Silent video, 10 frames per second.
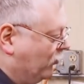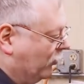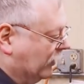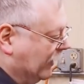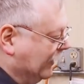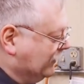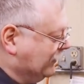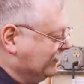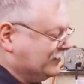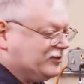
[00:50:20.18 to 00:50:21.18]
more than
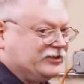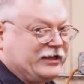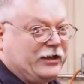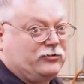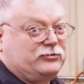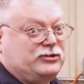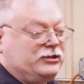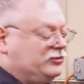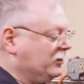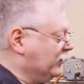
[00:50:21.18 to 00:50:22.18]
likely this settled just